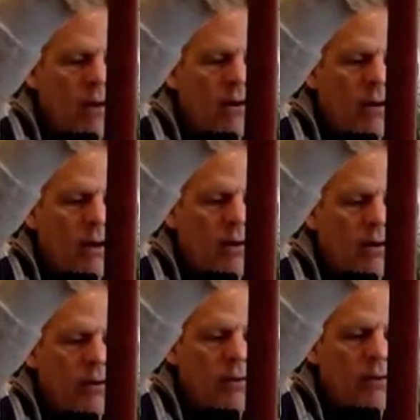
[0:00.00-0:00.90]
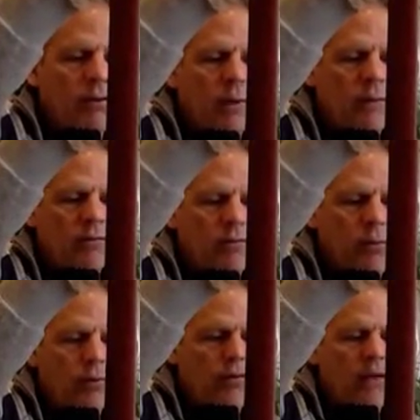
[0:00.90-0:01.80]
our Lorentz
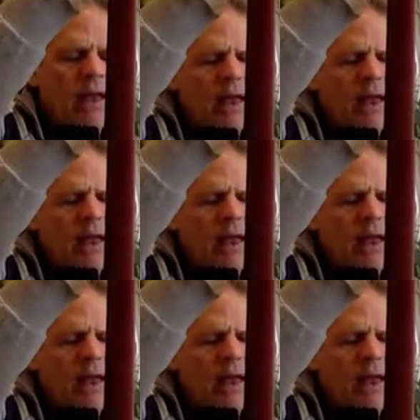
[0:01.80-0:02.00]
force. And